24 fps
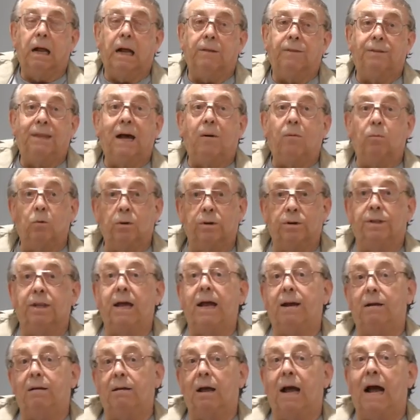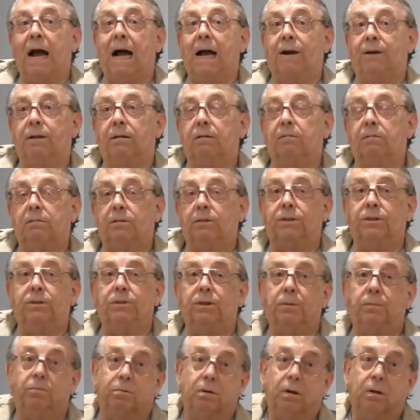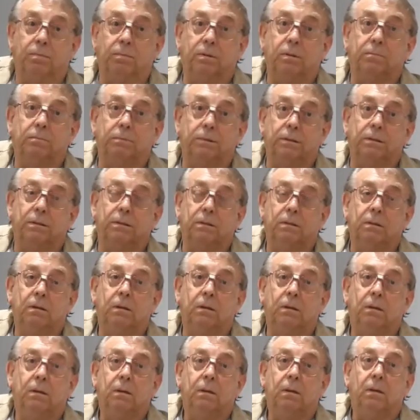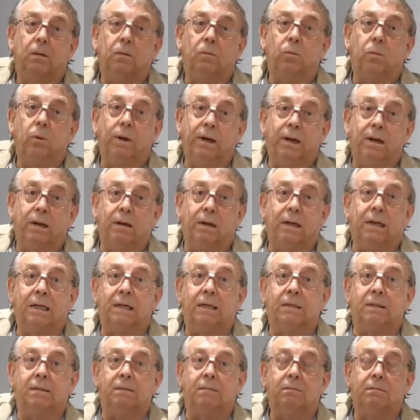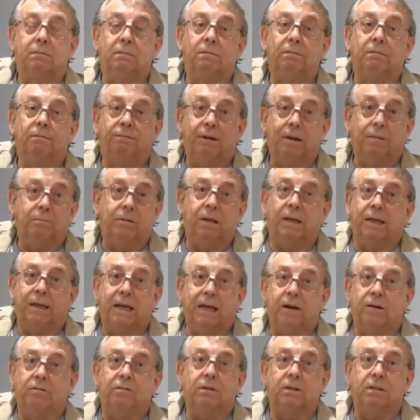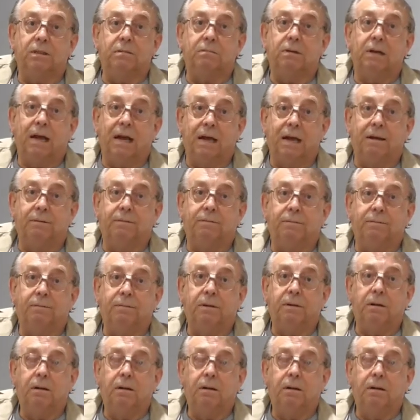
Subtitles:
And that would then add to the problems we as family carers have.